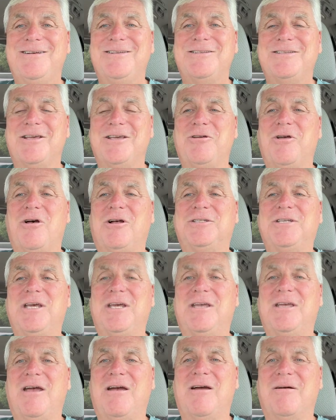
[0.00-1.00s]
So, y'all
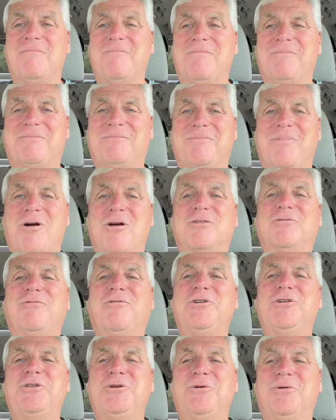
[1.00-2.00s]
take care.
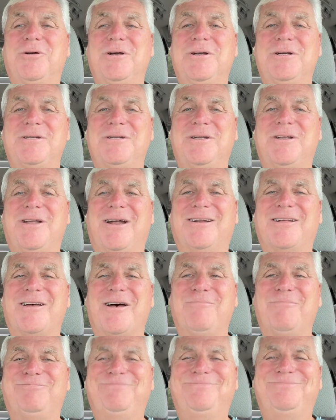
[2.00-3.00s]

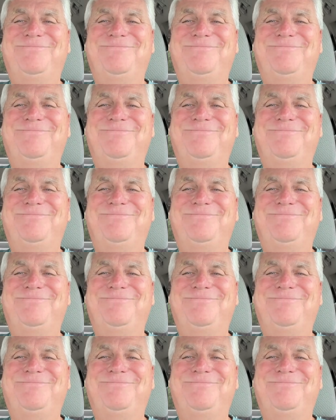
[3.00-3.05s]
marksfreetour.com.